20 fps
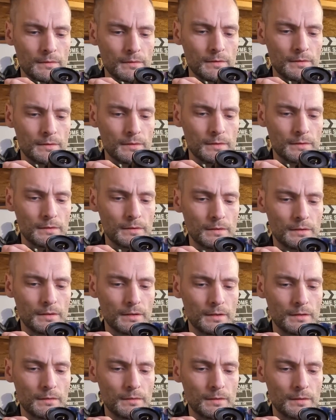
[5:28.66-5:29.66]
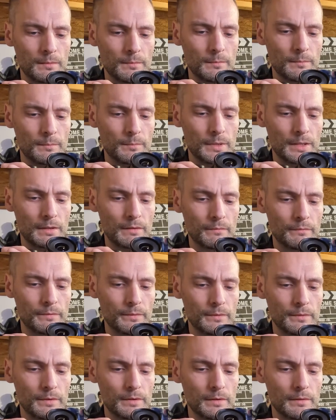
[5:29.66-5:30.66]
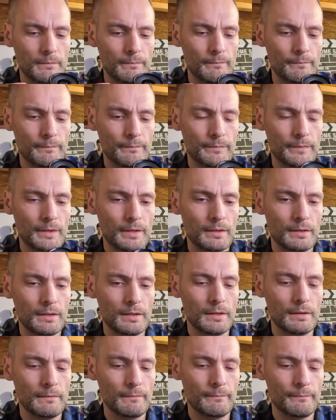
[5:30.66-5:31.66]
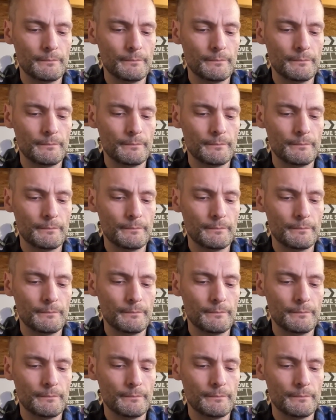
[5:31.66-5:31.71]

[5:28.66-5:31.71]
and then you can go up, back and forward. Okay.